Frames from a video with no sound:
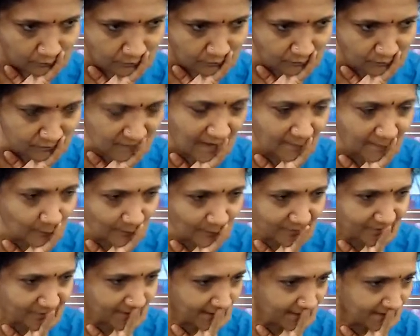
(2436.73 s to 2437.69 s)
That was
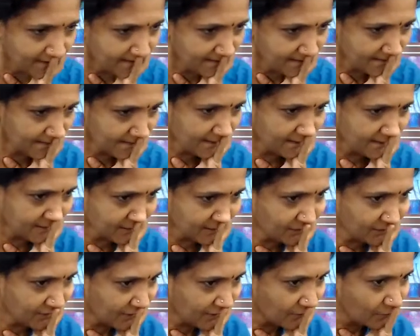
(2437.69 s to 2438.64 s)
done as if
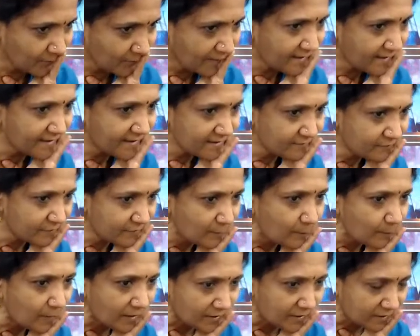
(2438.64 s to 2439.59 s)
we are looking at a free
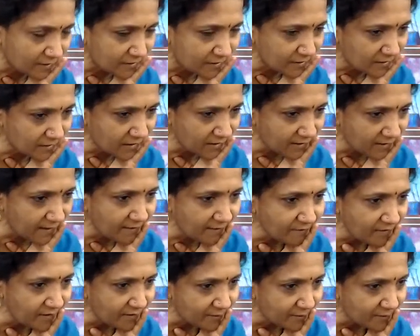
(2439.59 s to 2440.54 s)
particle, and then
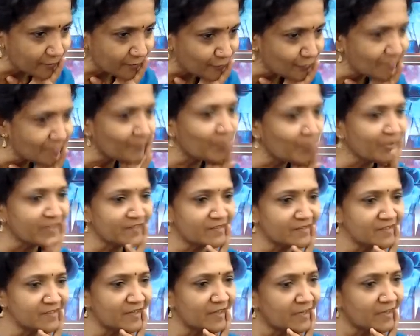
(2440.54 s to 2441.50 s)
we introduced the
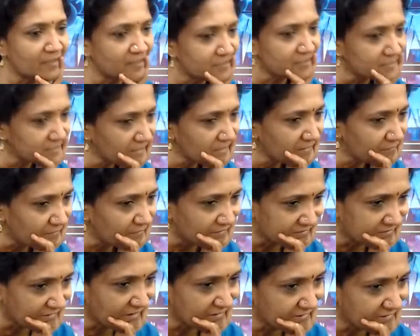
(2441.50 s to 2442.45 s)
potential energy and we
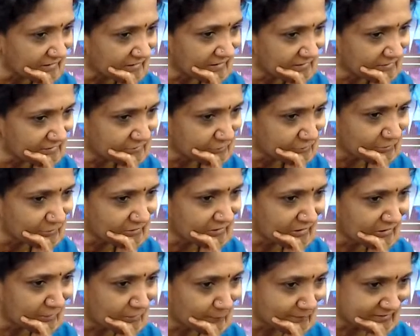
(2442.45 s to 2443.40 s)
said that the
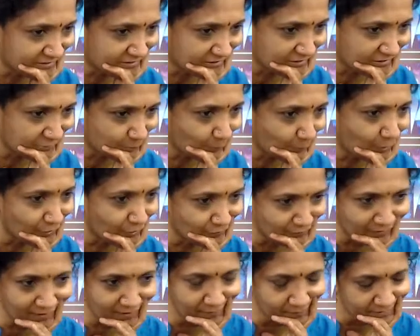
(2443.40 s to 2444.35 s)
Schrodinger equation is
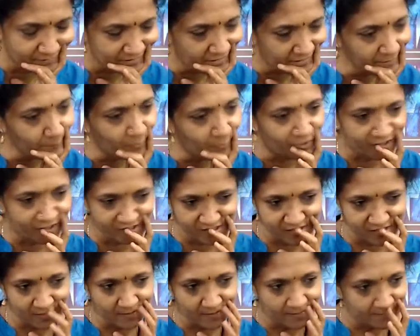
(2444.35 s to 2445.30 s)
modified with that
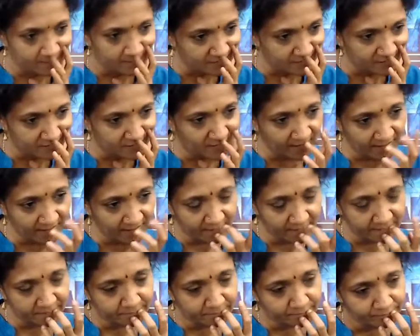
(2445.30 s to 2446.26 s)
potential energy, right?